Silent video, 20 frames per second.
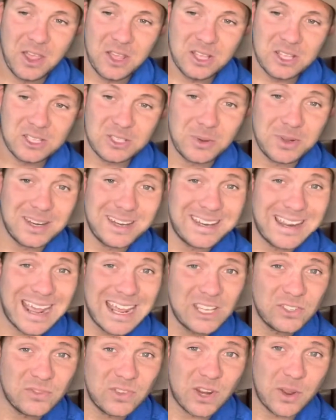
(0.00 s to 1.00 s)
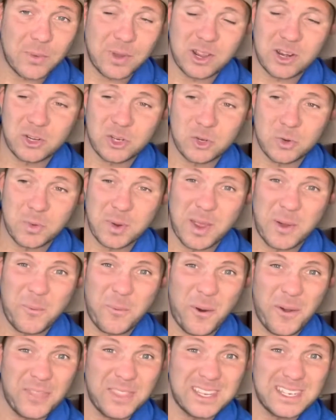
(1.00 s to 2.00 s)
So in today's video, we're going to talk about
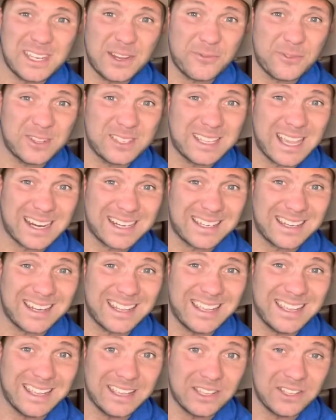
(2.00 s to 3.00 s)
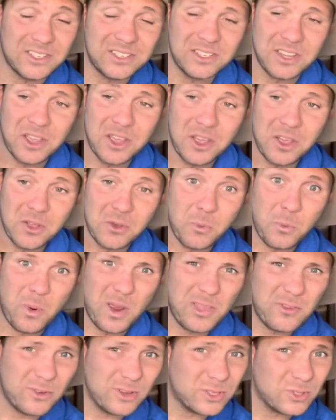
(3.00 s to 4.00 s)
what the difference actually is,
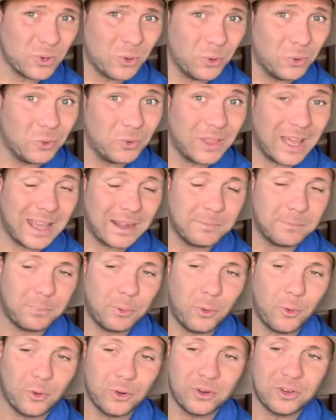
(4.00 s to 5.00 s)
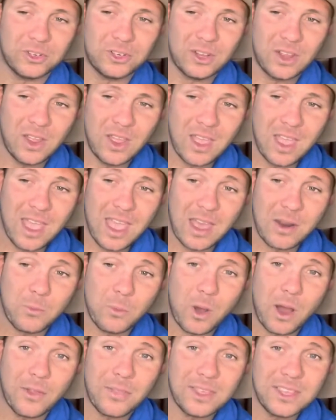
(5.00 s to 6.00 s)
whether it's all that important, and
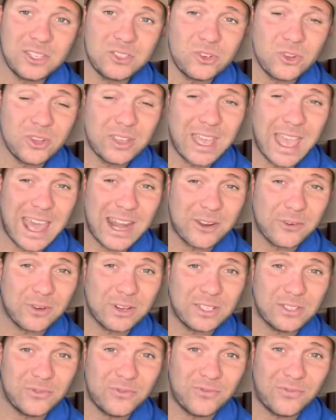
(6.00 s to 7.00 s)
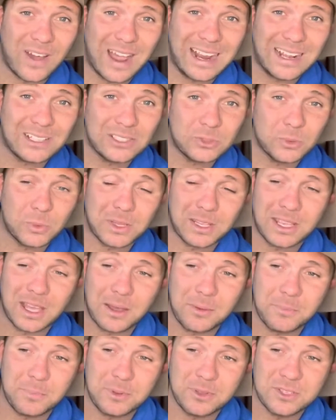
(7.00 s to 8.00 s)
while these two categories fail to
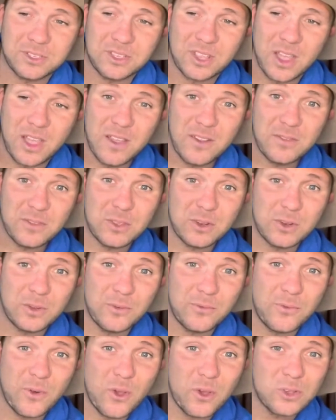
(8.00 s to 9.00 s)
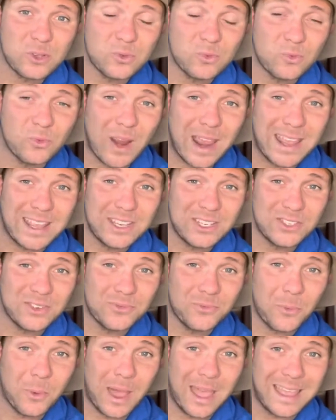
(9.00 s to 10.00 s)
encompass the diverse range
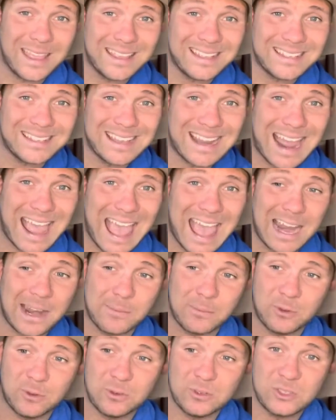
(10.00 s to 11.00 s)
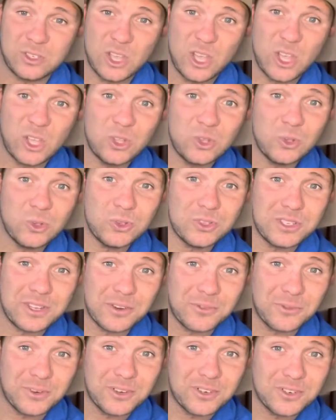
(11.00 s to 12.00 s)
of ways that animals use
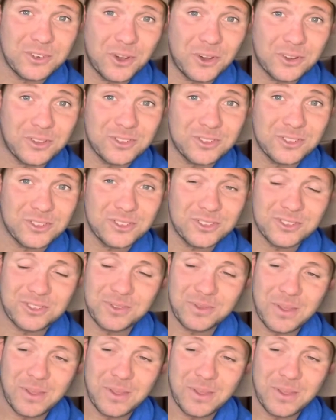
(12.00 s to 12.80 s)
different toxins.